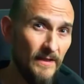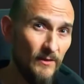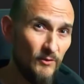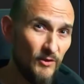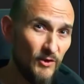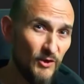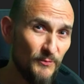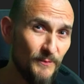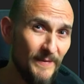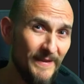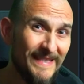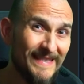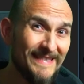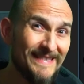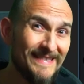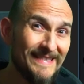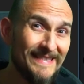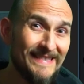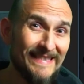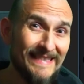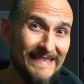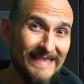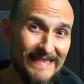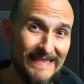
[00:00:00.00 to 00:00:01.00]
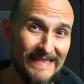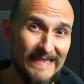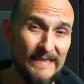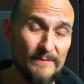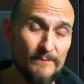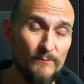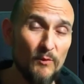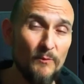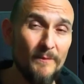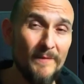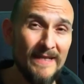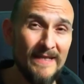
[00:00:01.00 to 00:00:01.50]
it all starts to
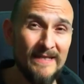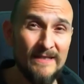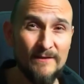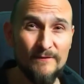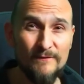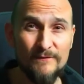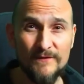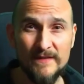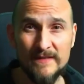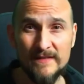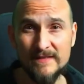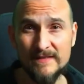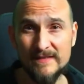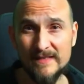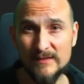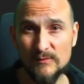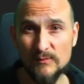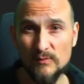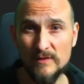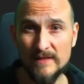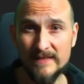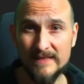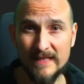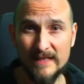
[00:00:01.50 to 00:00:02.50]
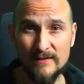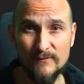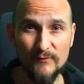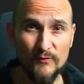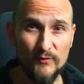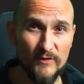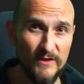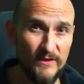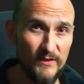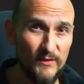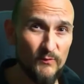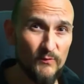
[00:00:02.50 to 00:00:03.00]
feel really heavy.
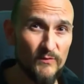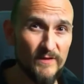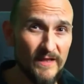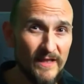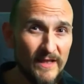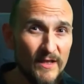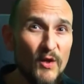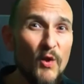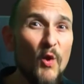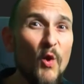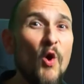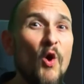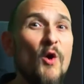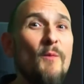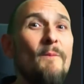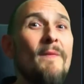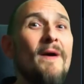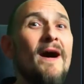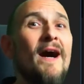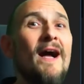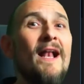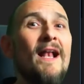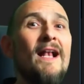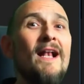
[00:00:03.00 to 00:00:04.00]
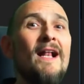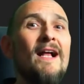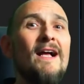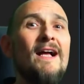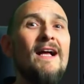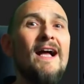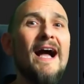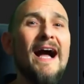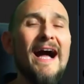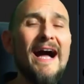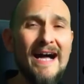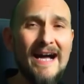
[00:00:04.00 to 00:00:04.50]
And also just
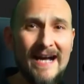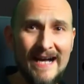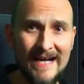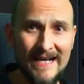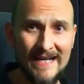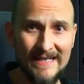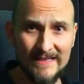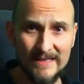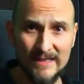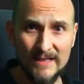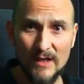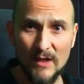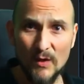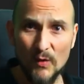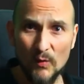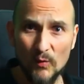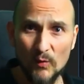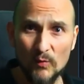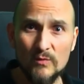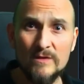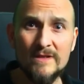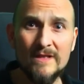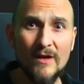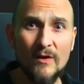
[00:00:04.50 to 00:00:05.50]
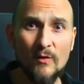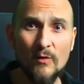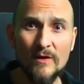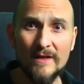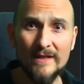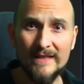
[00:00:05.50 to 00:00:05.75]
super strange because